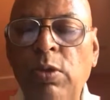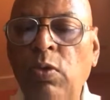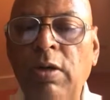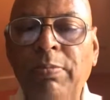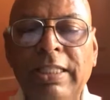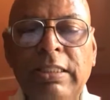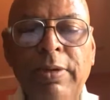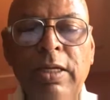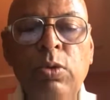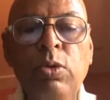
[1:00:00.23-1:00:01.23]

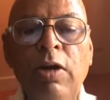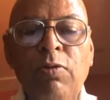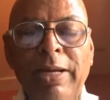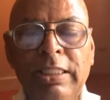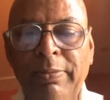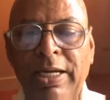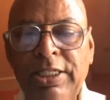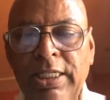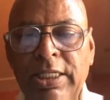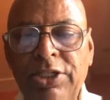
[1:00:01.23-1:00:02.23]
who have
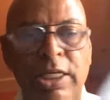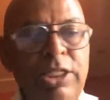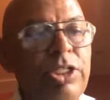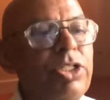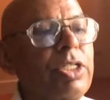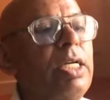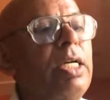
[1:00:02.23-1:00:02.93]
mathematical intelligence,